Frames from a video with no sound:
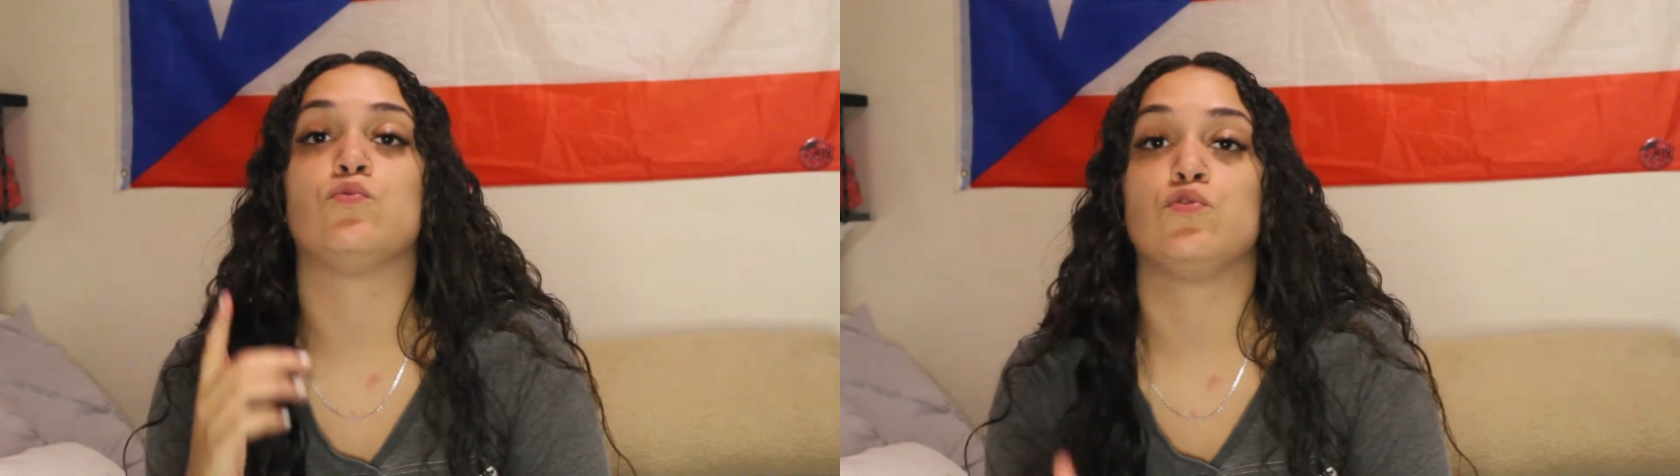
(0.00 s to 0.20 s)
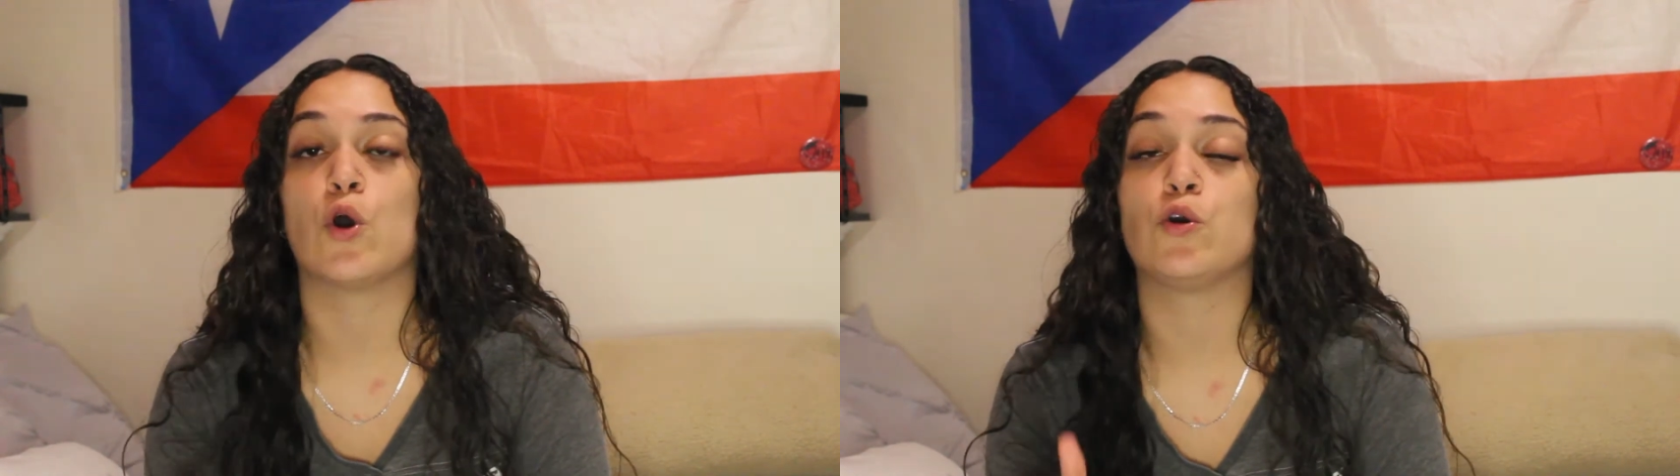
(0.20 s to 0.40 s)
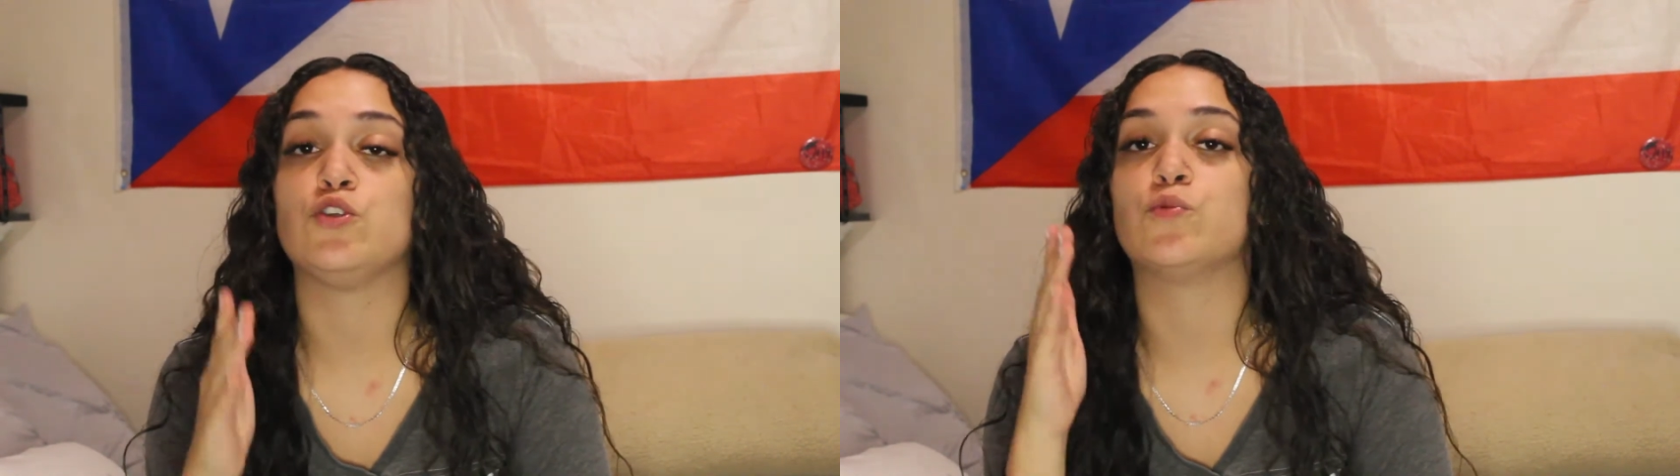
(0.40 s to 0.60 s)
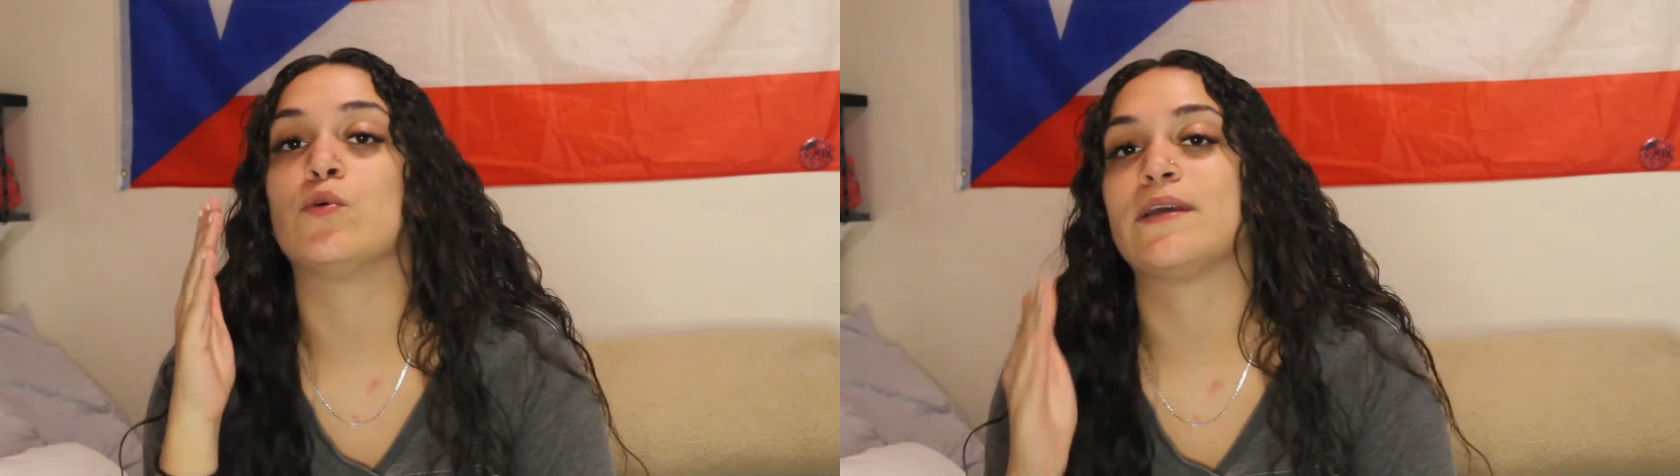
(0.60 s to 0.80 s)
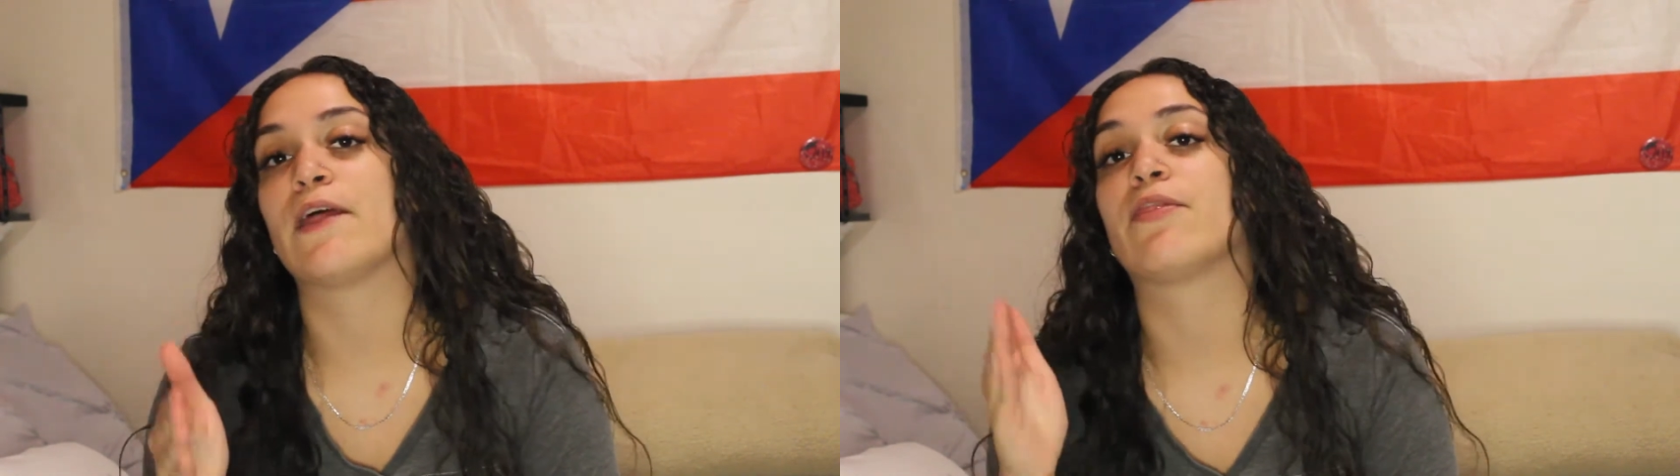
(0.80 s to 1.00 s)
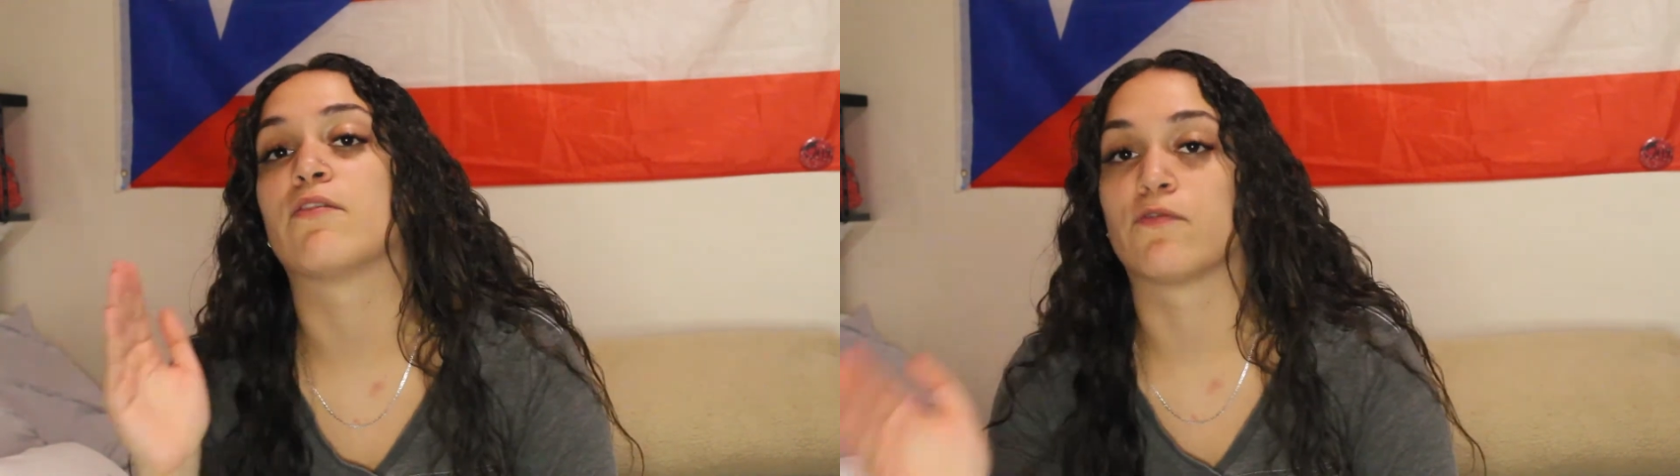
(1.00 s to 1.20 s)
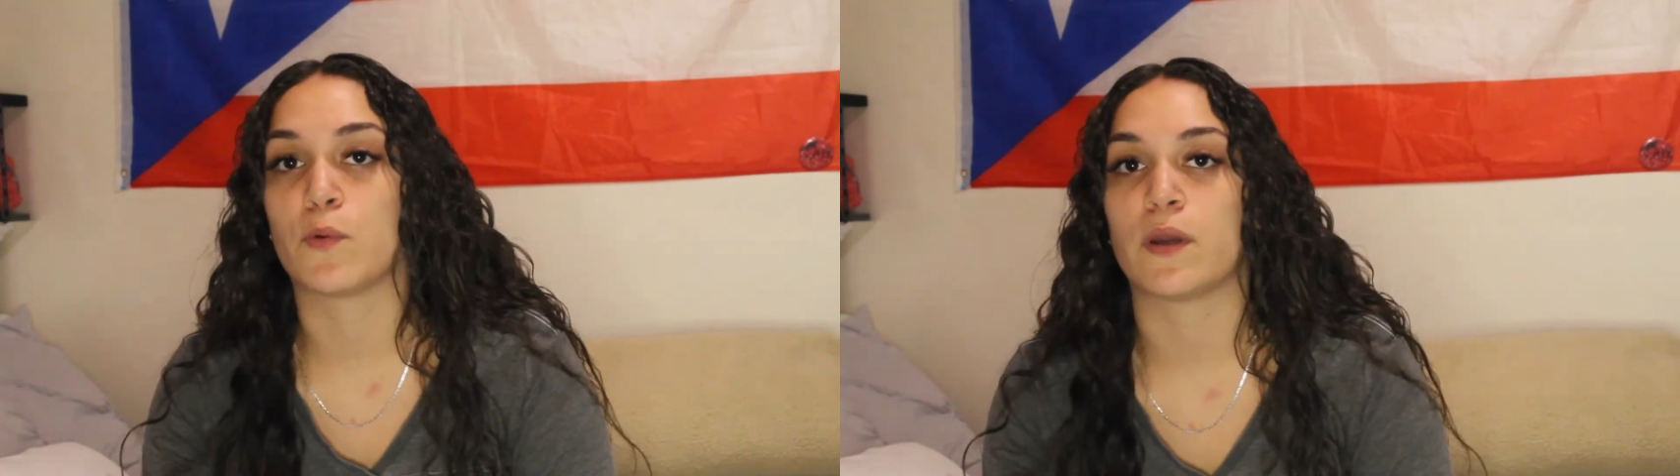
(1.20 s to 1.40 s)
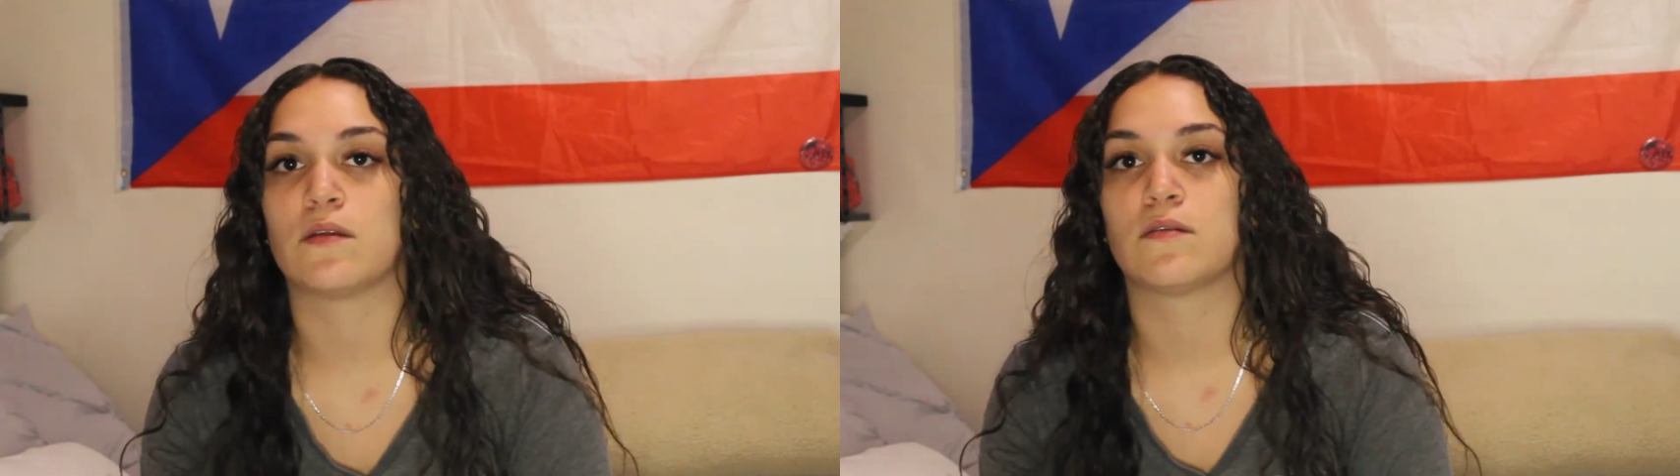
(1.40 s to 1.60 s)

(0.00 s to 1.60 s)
know you will get through it.